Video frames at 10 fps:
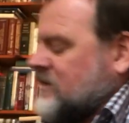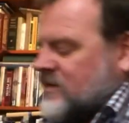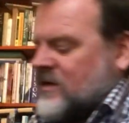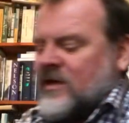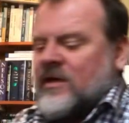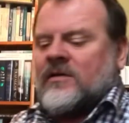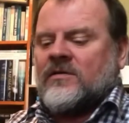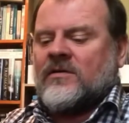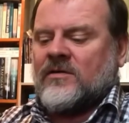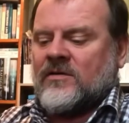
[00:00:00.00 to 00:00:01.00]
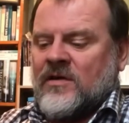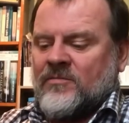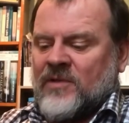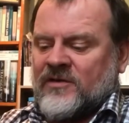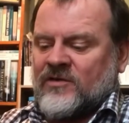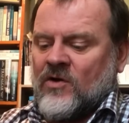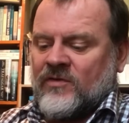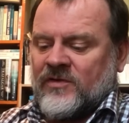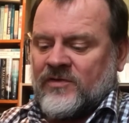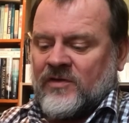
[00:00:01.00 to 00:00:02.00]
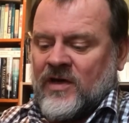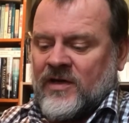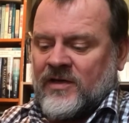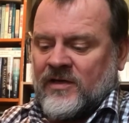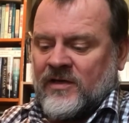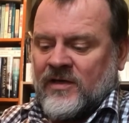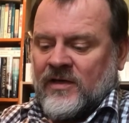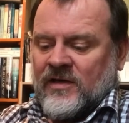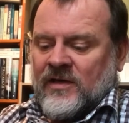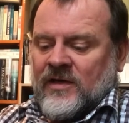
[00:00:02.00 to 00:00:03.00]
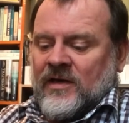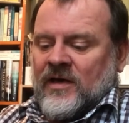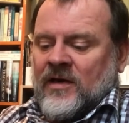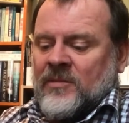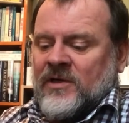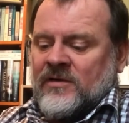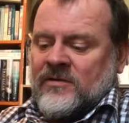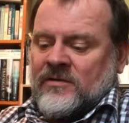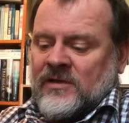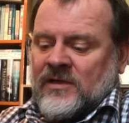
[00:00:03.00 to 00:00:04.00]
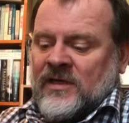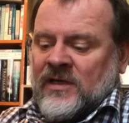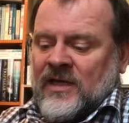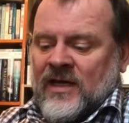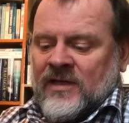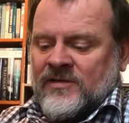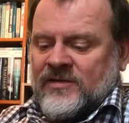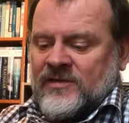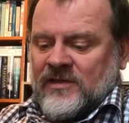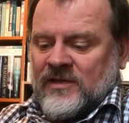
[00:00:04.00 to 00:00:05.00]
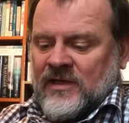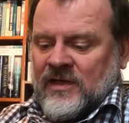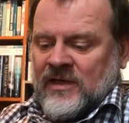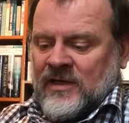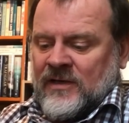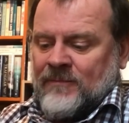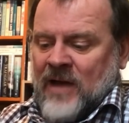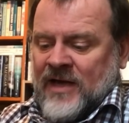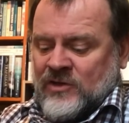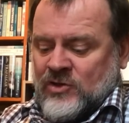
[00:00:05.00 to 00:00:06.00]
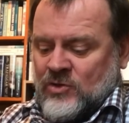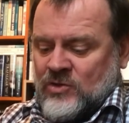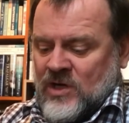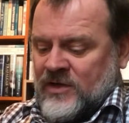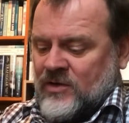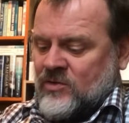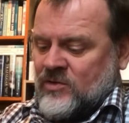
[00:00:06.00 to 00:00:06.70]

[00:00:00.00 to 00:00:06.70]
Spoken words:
And Beethoven Sonata, Emil Gilels. I do not know